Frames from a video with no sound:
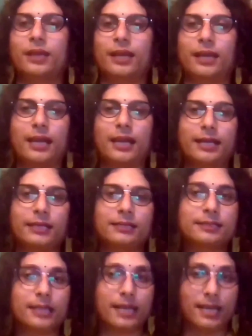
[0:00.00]
And I can
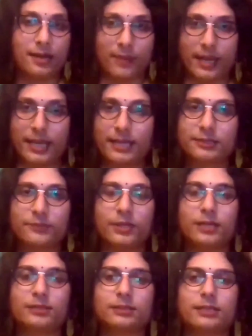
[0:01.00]
say in my
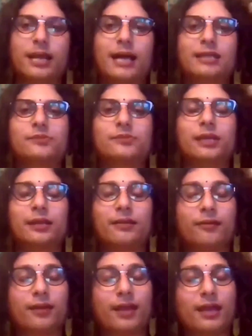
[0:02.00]
experience, it has been a
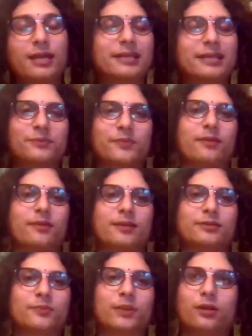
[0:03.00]
great
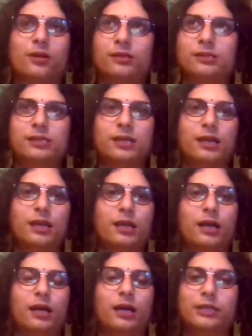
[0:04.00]
experience because
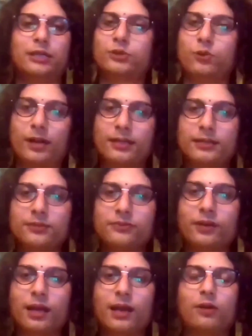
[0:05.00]
it's so
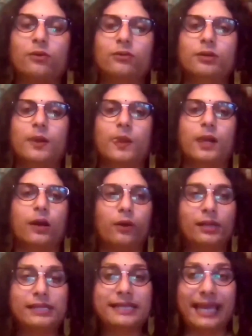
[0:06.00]
wonderful how
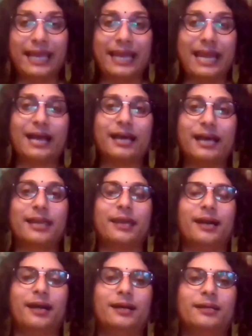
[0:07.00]
all the ally
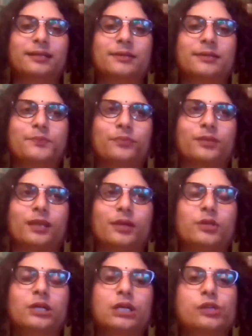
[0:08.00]
are
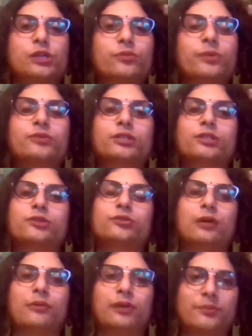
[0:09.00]
contributing
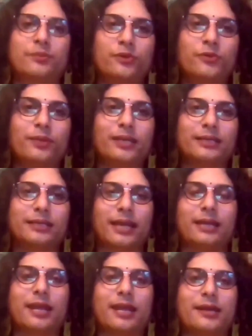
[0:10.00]
to our movement
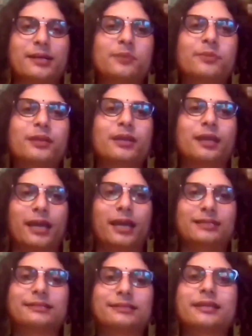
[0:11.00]
and they are coming
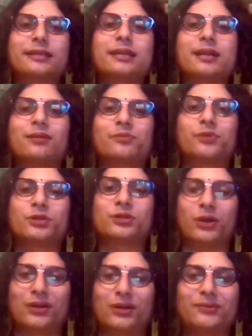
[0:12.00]
and standing up with
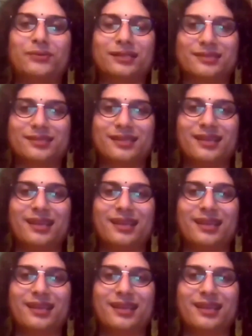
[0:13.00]
all of us.